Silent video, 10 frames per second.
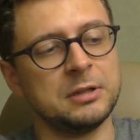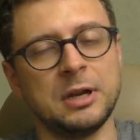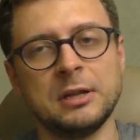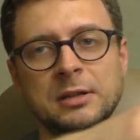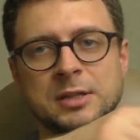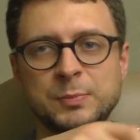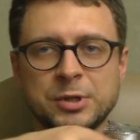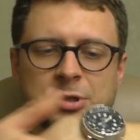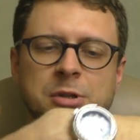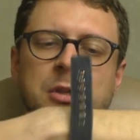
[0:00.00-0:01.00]
and
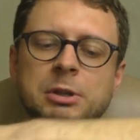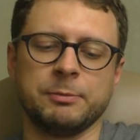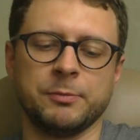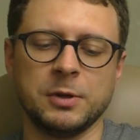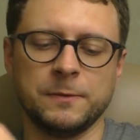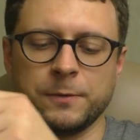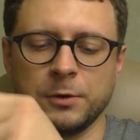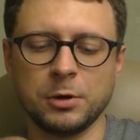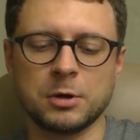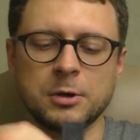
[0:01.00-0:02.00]
especially if you
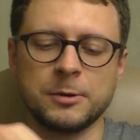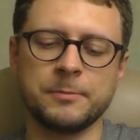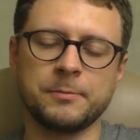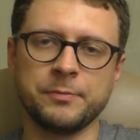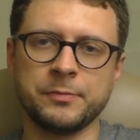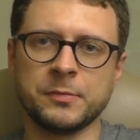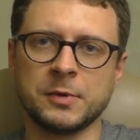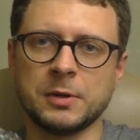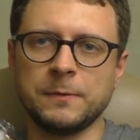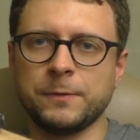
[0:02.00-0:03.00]
look,
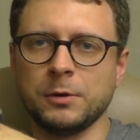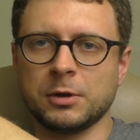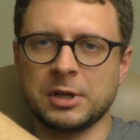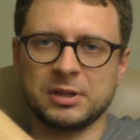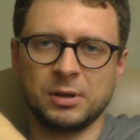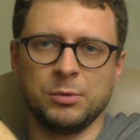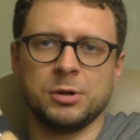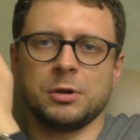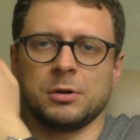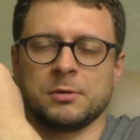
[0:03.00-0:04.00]
if you look at the
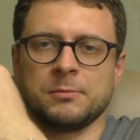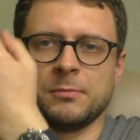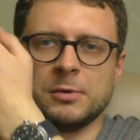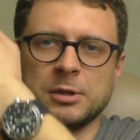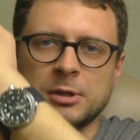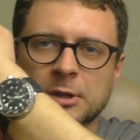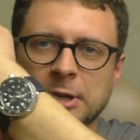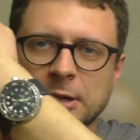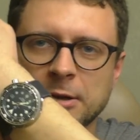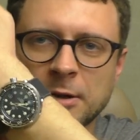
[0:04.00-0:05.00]
mirror,
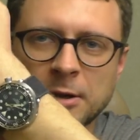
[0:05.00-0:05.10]
like,